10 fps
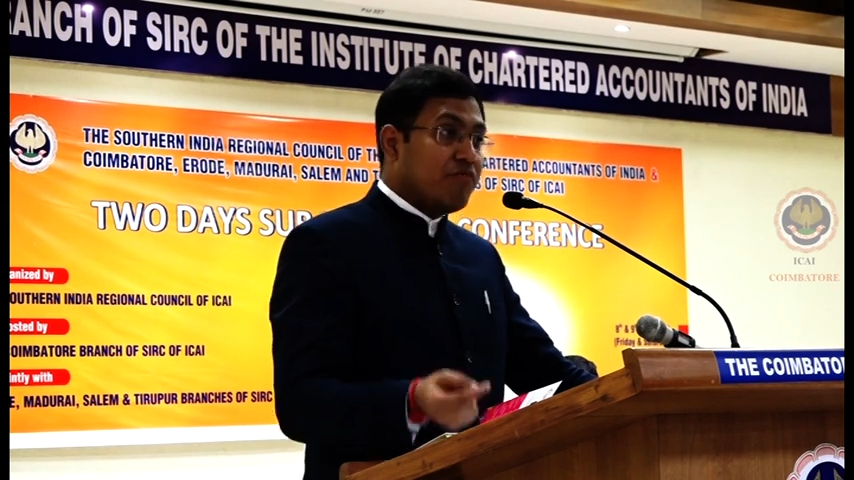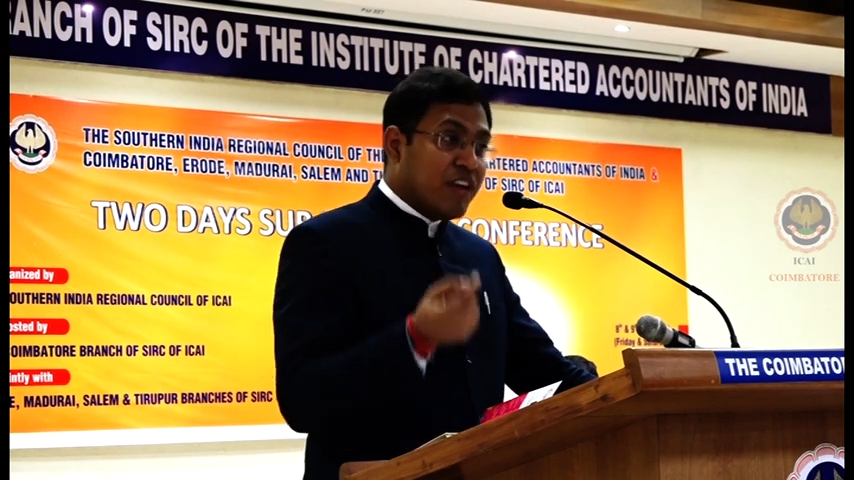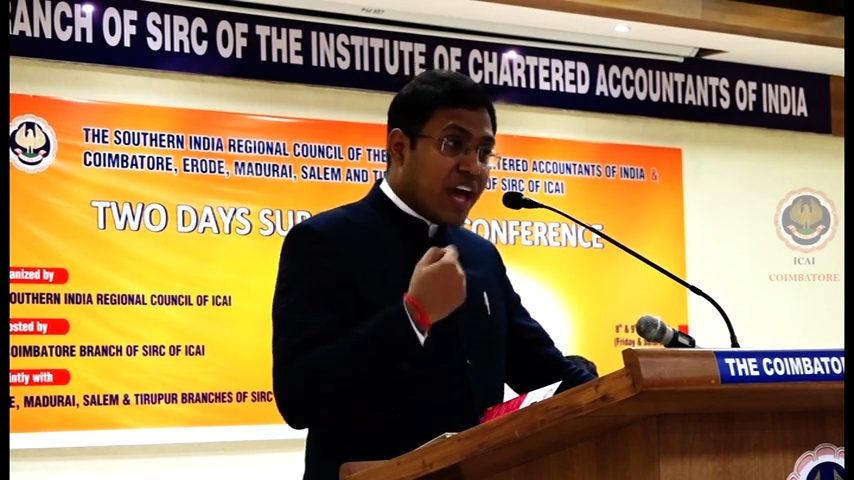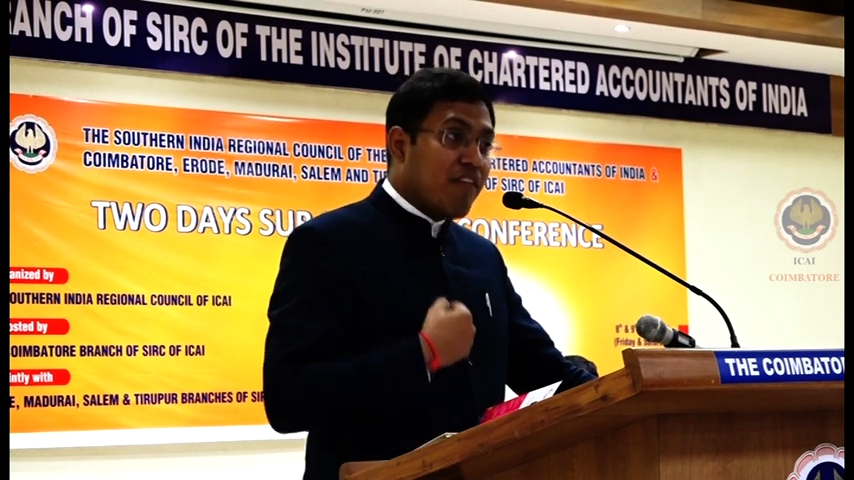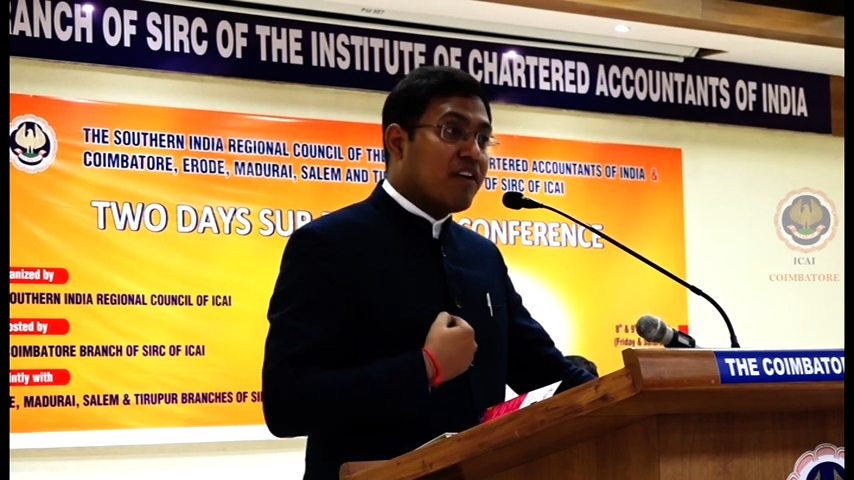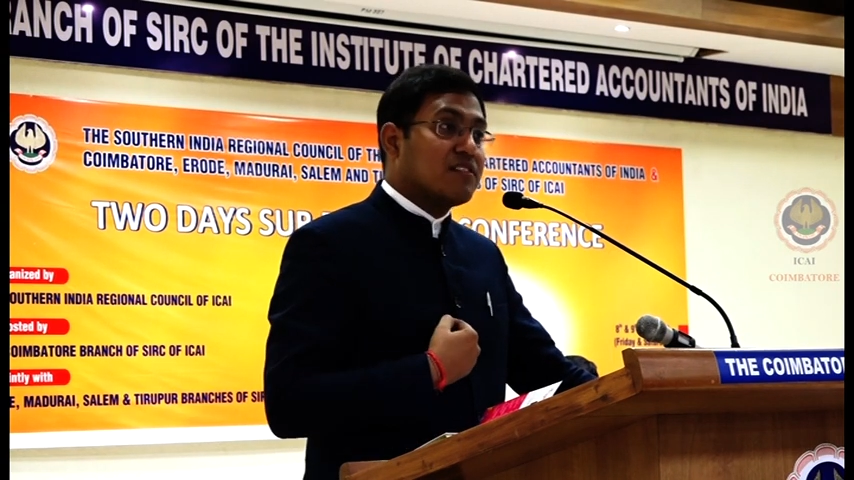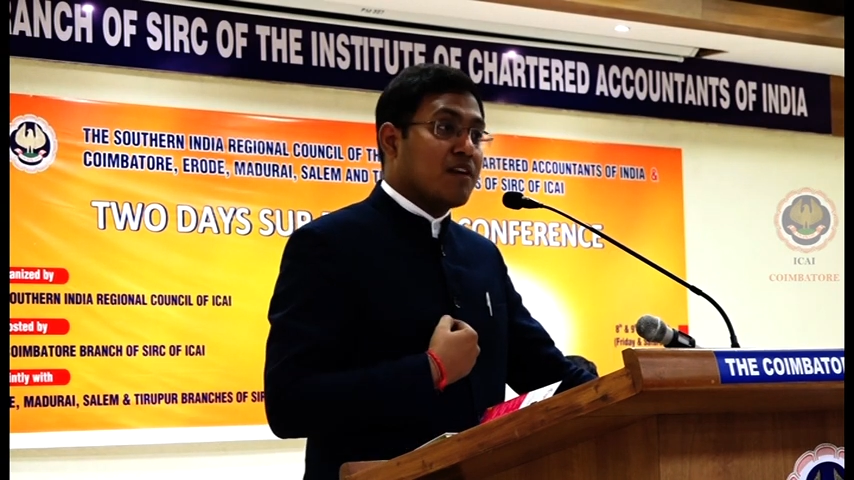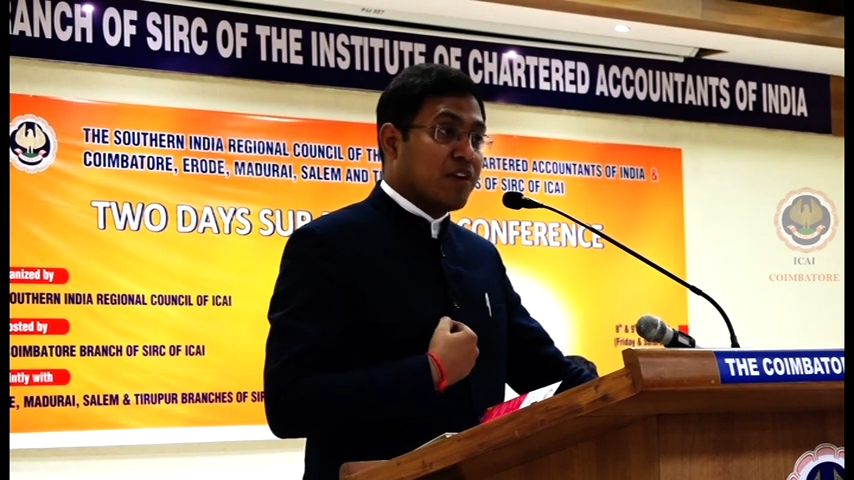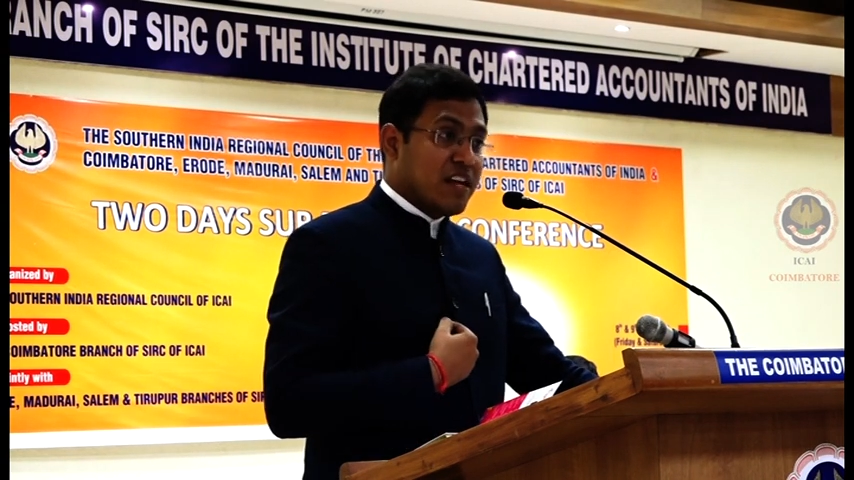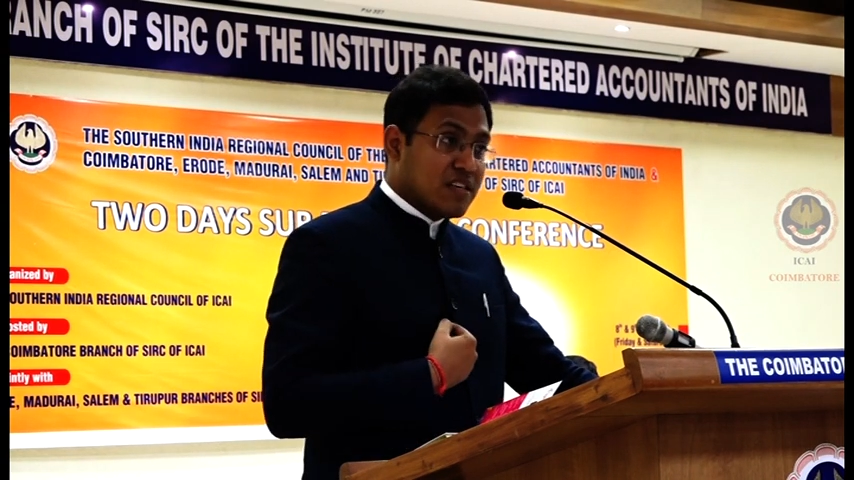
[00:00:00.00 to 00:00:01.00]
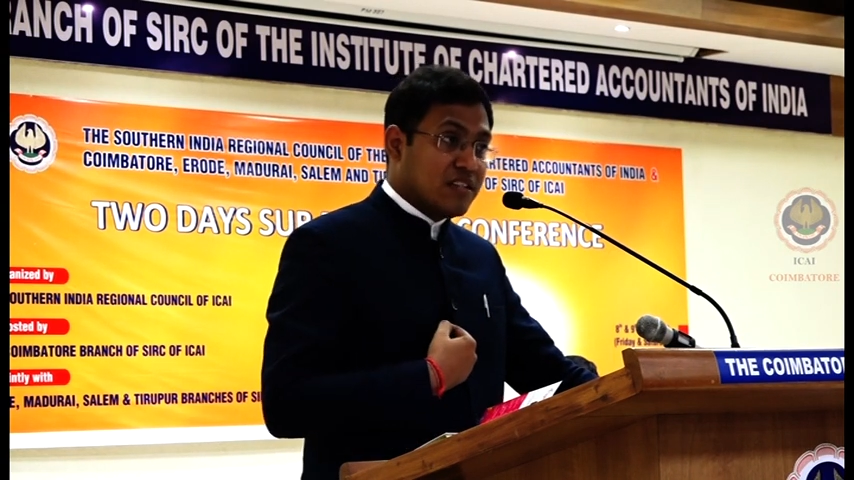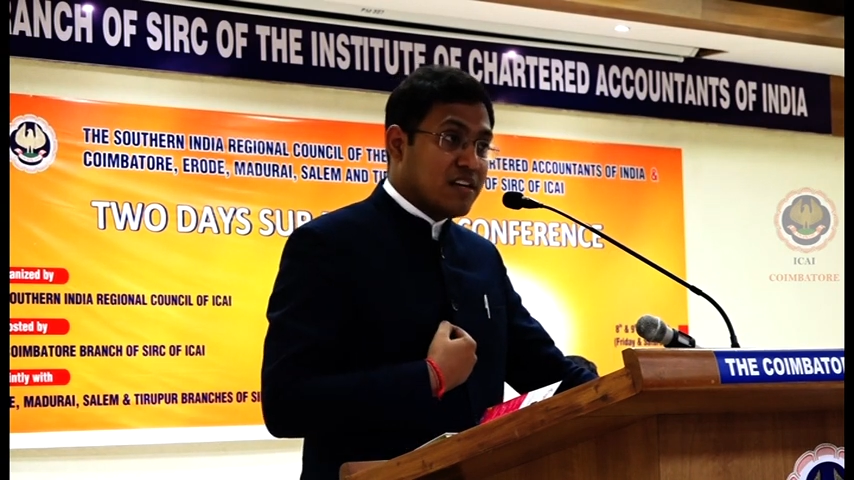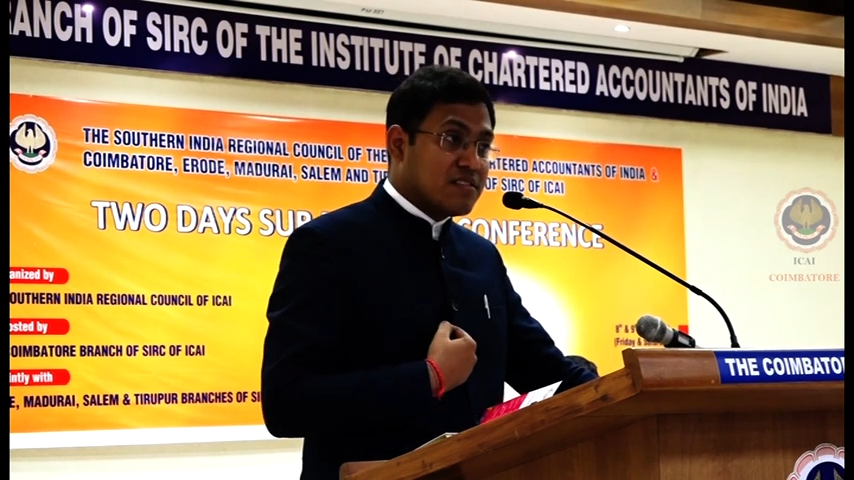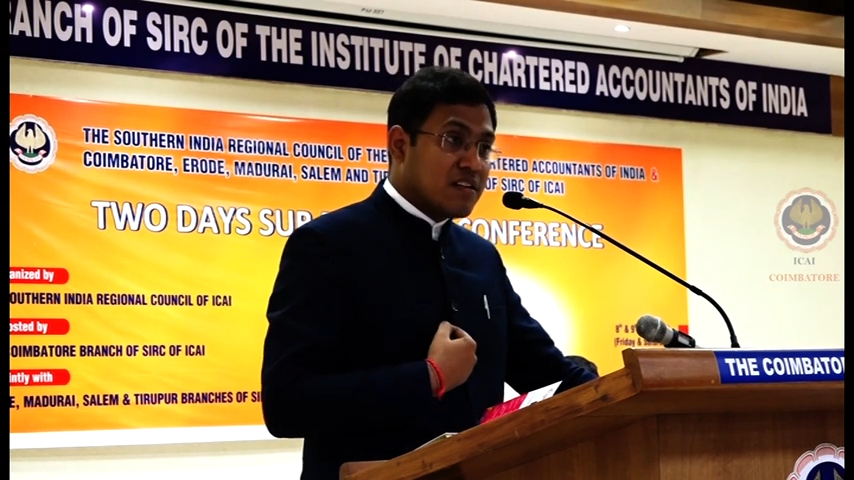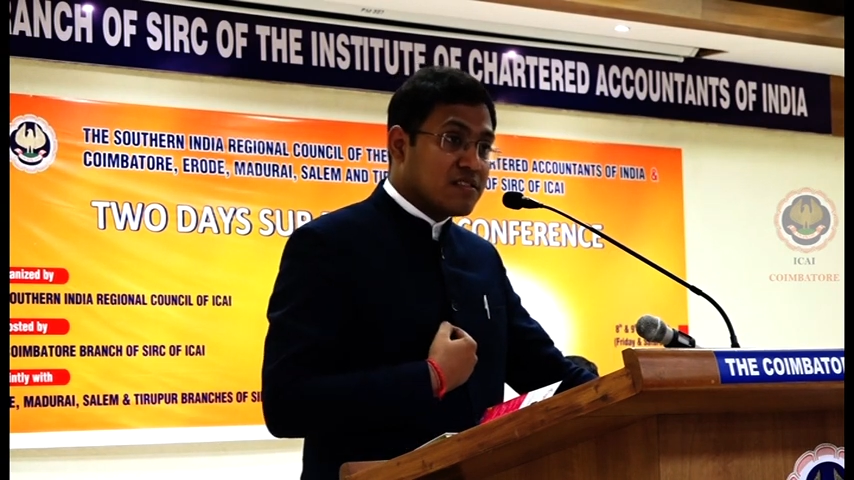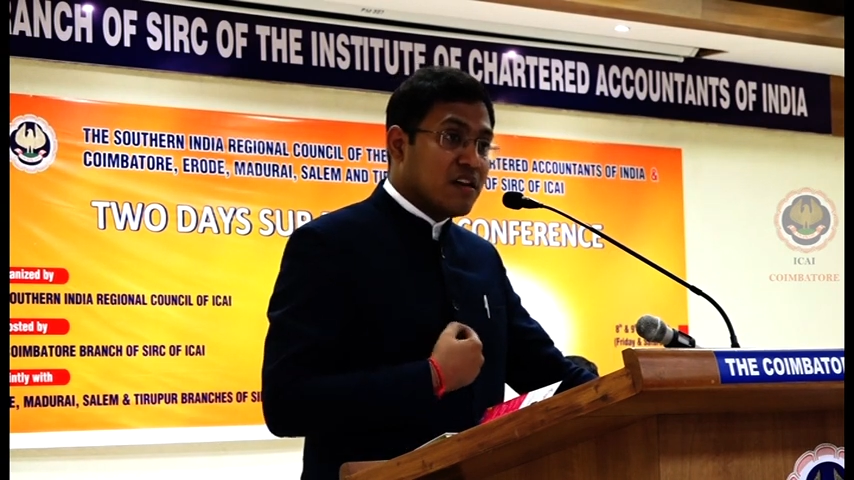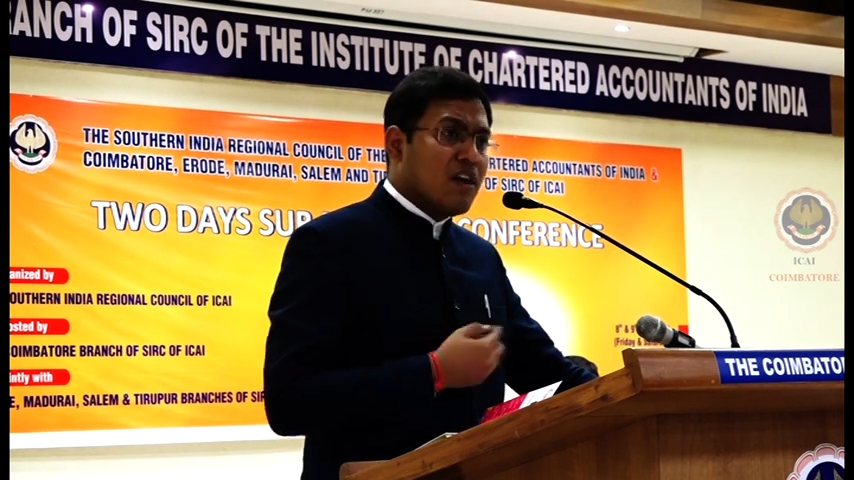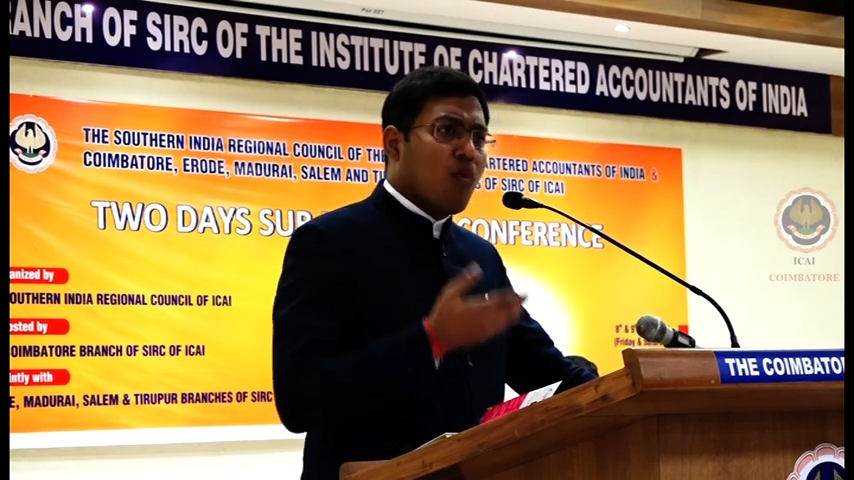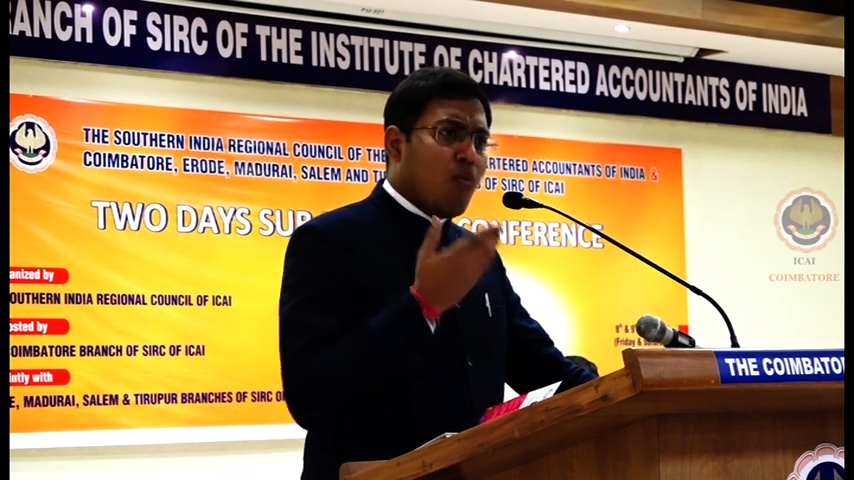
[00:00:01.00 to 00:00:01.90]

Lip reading: We have done some consultancies.